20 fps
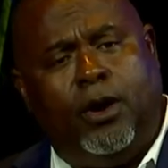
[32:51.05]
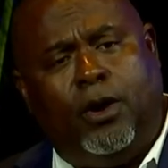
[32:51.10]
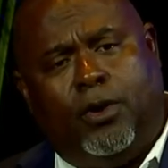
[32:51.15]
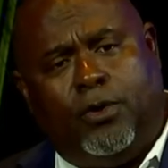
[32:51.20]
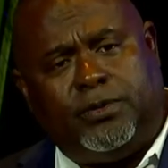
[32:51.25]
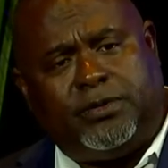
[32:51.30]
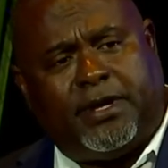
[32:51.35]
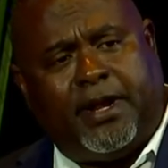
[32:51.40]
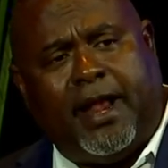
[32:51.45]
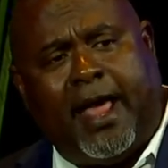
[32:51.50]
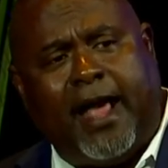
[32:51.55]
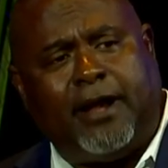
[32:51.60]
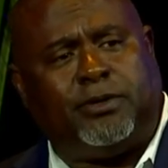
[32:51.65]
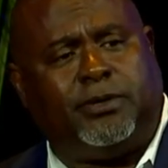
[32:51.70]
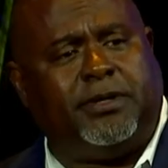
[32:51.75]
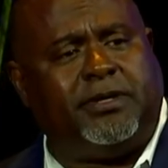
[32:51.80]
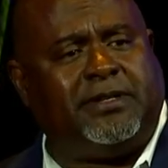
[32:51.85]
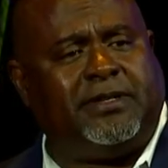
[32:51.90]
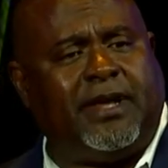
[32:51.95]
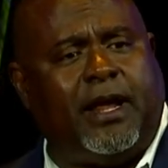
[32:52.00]
who's going to
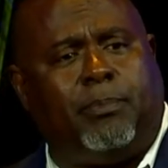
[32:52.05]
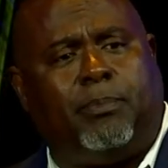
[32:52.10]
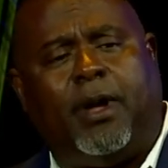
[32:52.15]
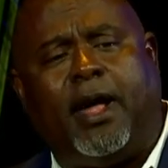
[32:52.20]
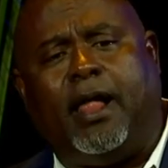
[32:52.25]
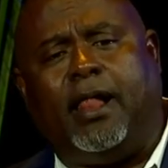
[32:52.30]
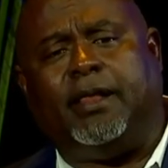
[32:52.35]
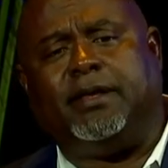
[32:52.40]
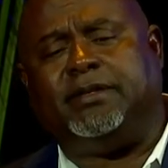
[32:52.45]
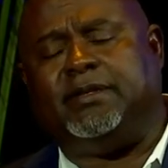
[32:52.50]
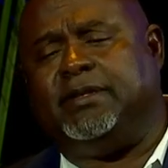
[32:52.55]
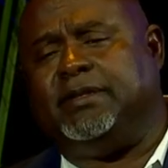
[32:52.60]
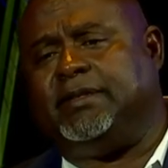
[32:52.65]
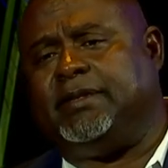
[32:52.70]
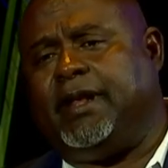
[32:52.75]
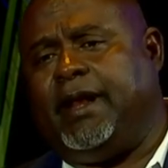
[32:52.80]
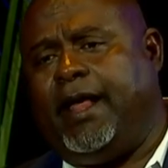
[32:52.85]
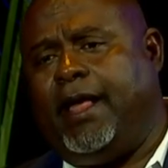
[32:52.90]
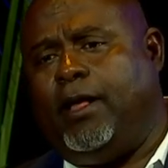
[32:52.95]
actually set policies that